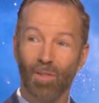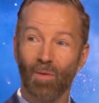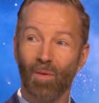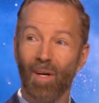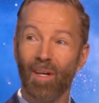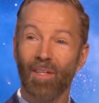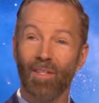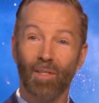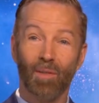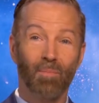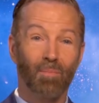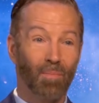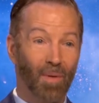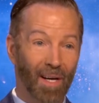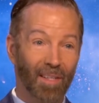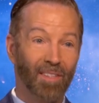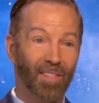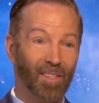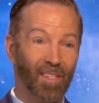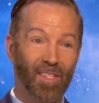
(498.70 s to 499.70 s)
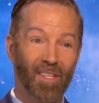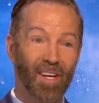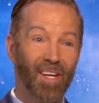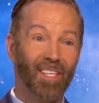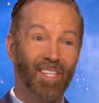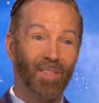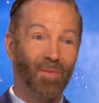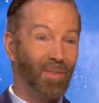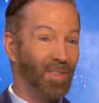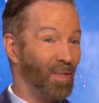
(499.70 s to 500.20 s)
look around and you're practically
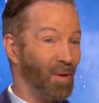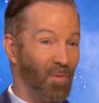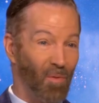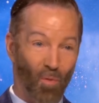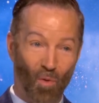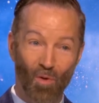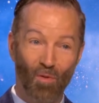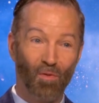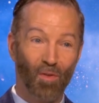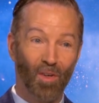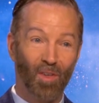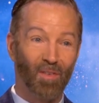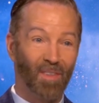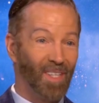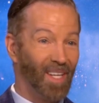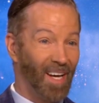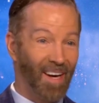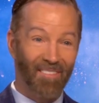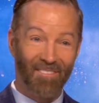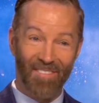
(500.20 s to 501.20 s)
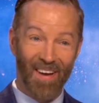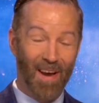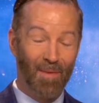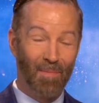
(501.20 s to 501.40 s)
naked with a room full of a lot yeah. of